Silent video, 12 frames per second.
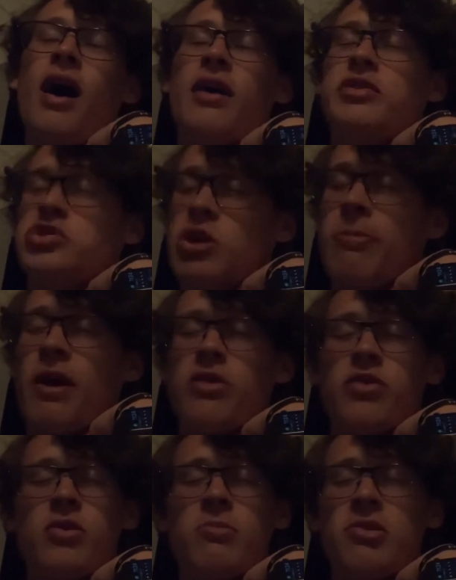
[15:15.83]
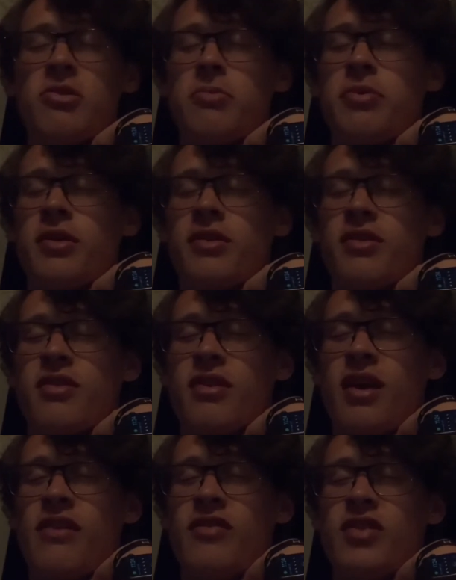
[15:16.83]
trip out to an amusement park, since I
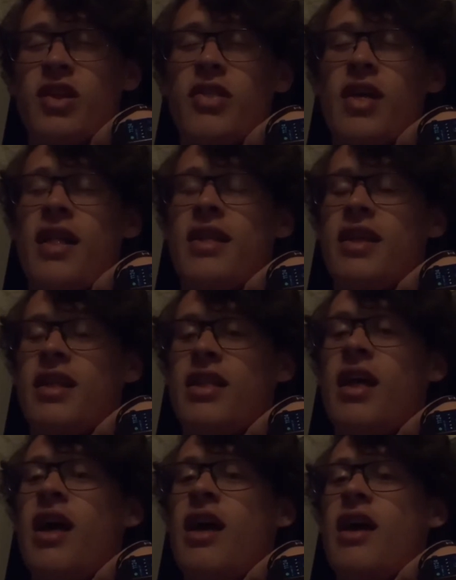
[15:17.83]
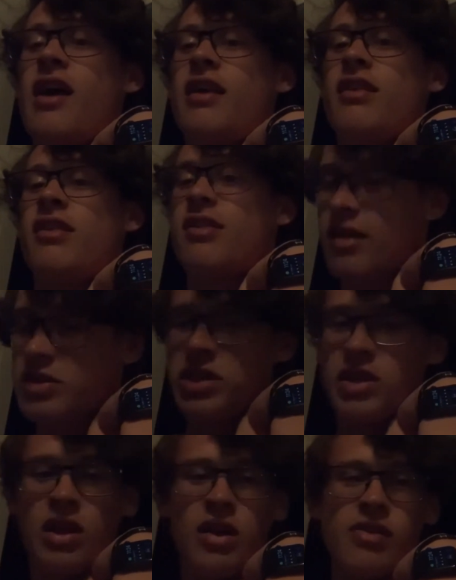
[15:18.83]
haven't done that in such
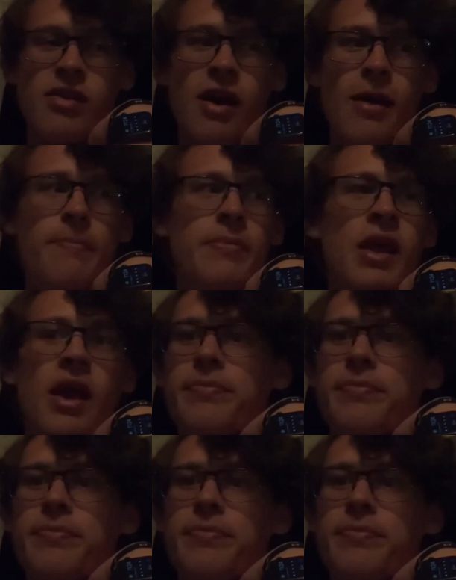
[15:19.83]
a long time.